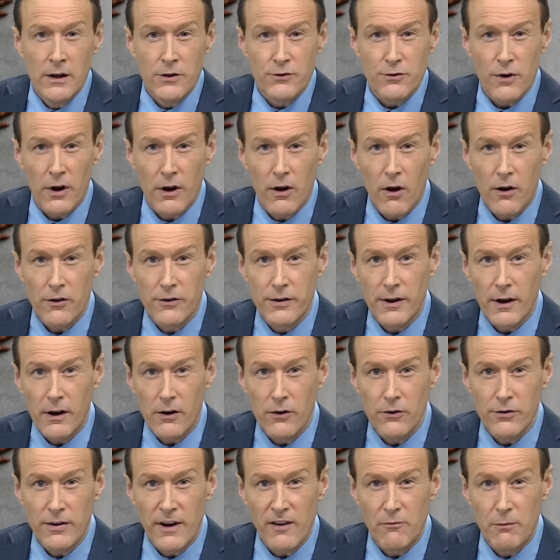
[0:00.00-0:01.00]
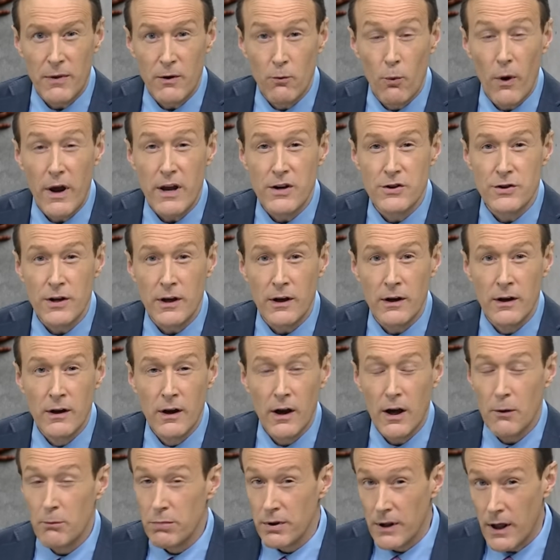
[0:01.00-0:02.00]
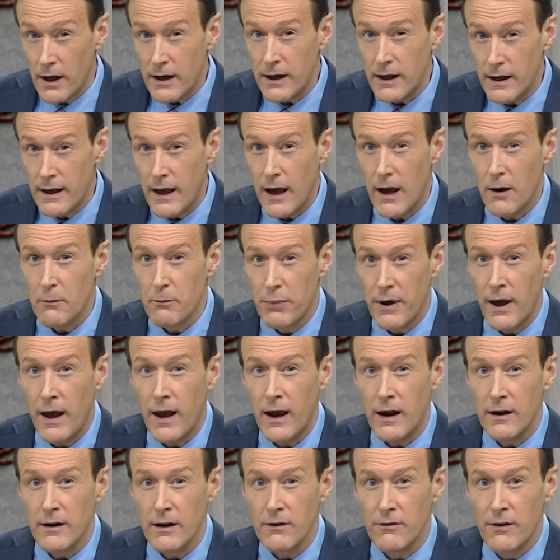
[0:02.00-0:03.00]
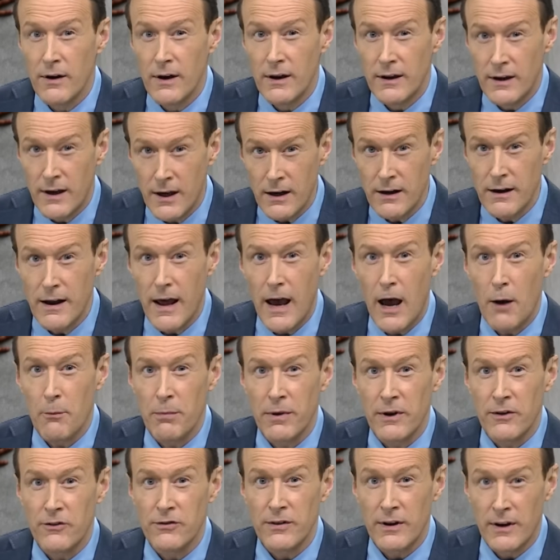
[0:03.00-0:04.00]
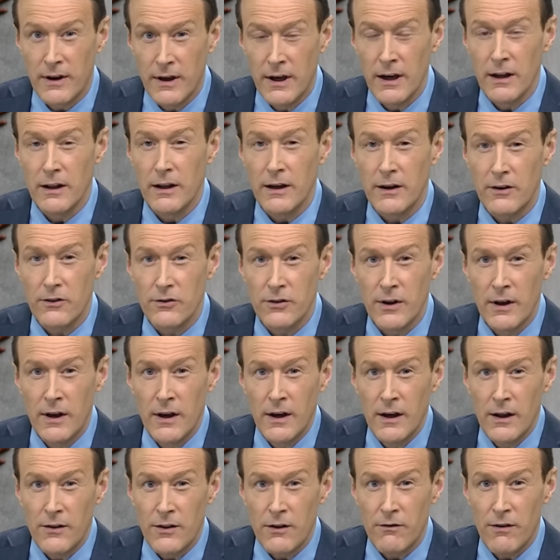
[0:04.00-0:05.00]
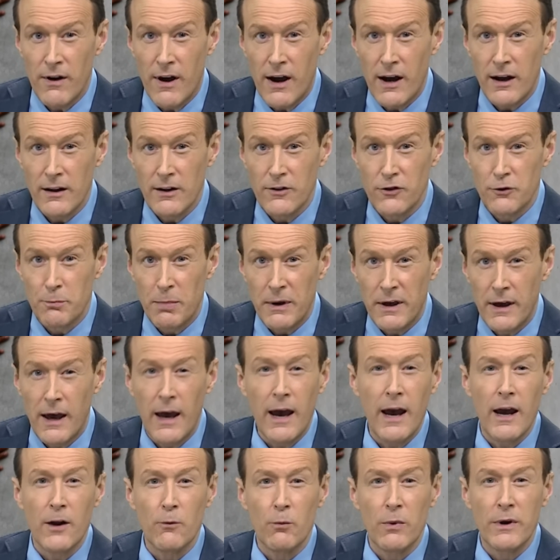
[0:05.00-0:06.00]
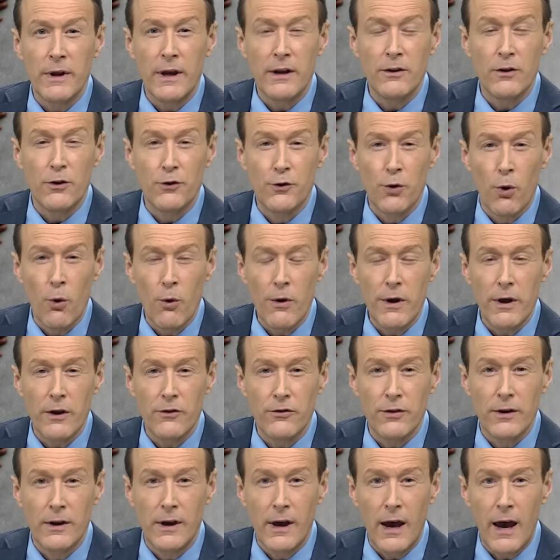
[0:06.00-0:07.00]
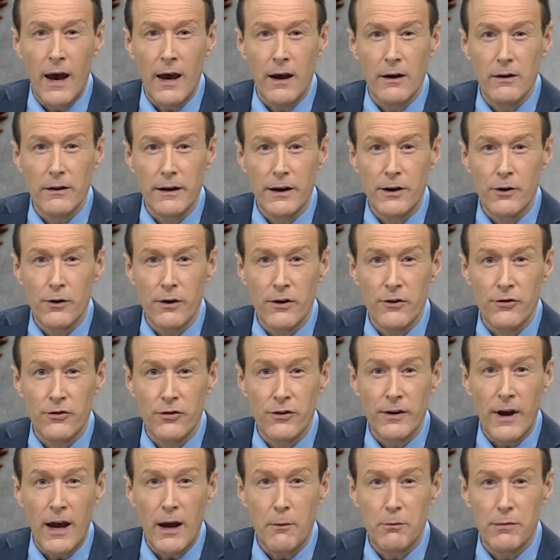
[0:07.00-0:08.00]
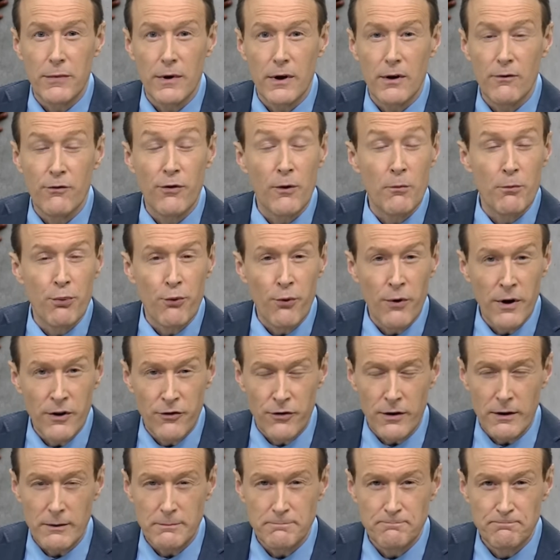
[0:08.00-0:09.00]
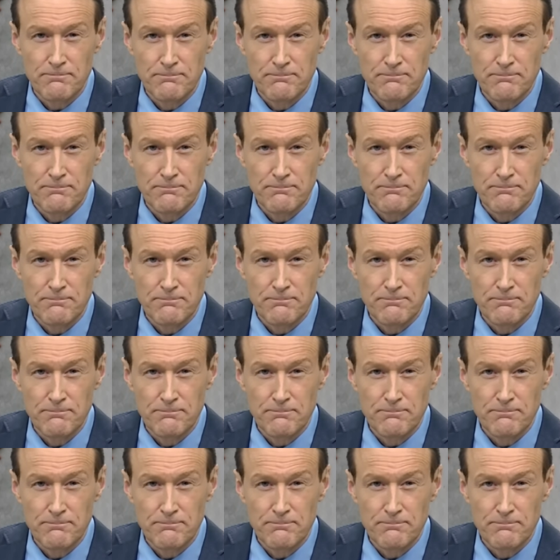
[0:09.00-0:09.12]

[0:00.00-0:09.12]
Drug cartels have been waging a bloody campaign of kidnappings and killings. The violence began when a notorious gang leader escaped from prison.